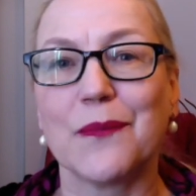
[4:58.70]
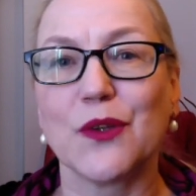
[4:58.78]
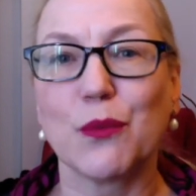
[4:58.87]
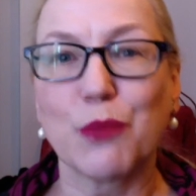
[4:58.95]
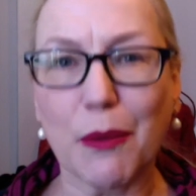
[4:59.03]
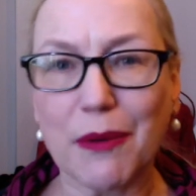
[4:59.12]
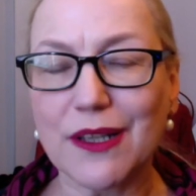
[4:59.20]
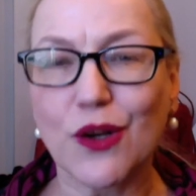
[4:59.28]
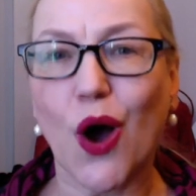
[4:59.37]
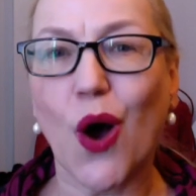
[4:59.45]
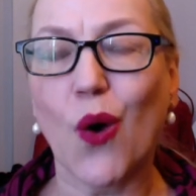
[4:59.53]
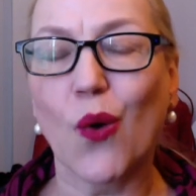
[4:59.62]
You probably
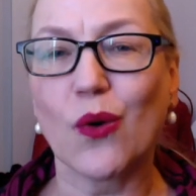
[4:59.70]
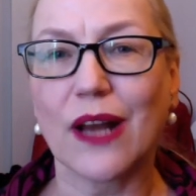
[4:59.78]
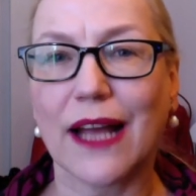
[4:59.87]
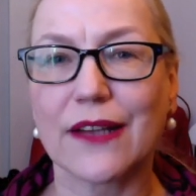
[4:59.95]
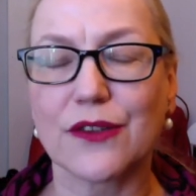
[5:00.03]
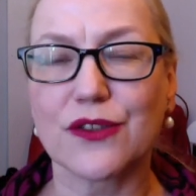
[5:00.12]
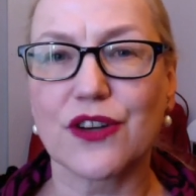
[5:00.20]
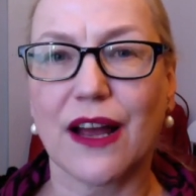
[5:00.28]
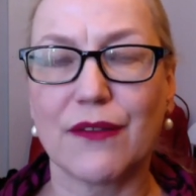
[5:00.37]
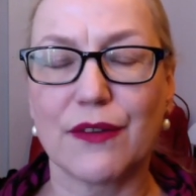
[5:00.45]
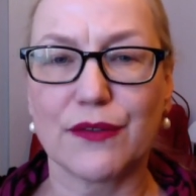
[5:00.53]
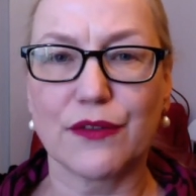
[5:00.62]
know Lionel
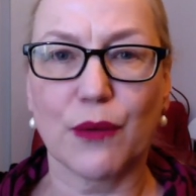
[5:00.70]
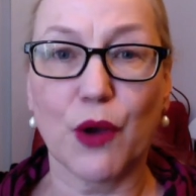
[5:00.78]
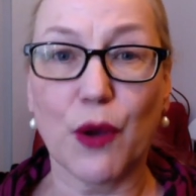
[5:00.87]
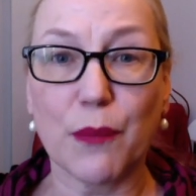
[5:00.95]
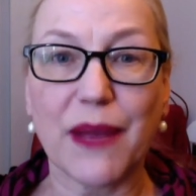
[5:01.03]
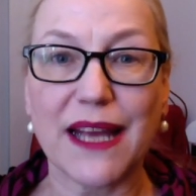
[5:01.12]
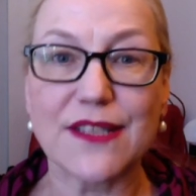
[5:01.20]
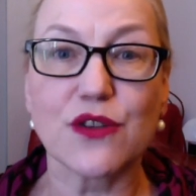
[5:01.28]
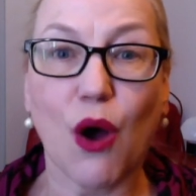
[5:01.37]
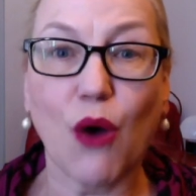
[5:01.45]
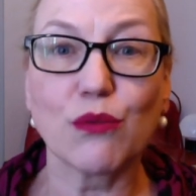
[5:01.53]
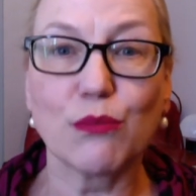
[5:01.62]
Shriver from her
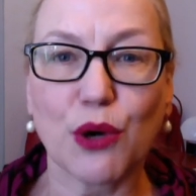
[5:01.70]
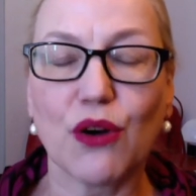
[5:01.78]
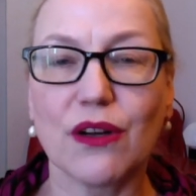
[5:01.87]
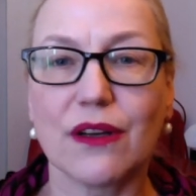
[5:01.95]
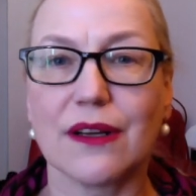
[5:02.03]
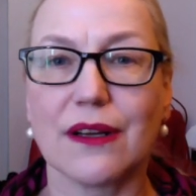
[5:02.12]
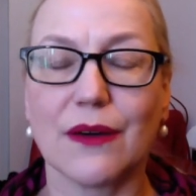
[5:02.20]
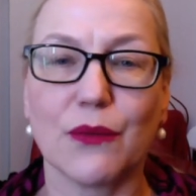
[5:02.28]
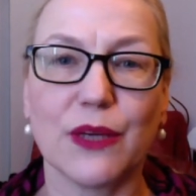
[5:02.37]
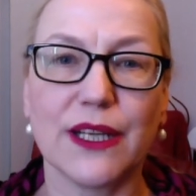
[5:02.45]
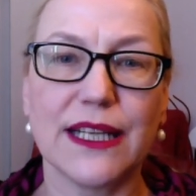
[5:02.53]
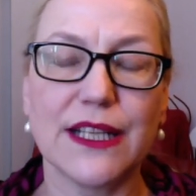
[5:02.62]
best-known book,
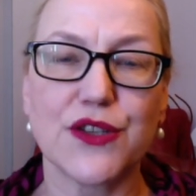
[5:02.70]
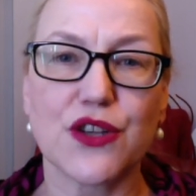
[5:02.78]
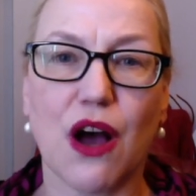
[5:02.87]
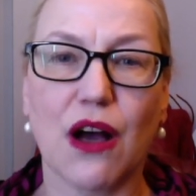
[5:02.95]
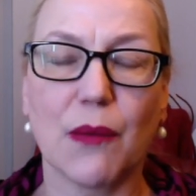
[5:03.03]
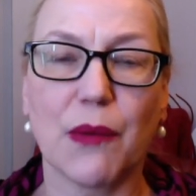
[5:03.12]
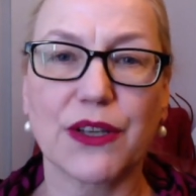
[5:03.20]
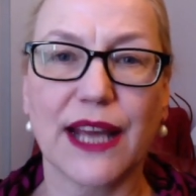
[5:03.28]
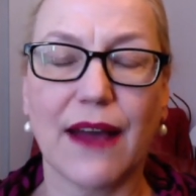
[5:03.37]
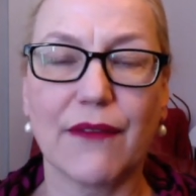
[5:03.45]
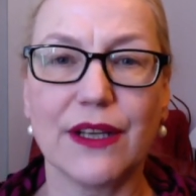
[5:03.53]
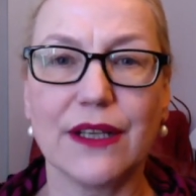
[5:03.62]
we need to talk about
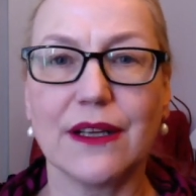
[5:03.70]
Kevin,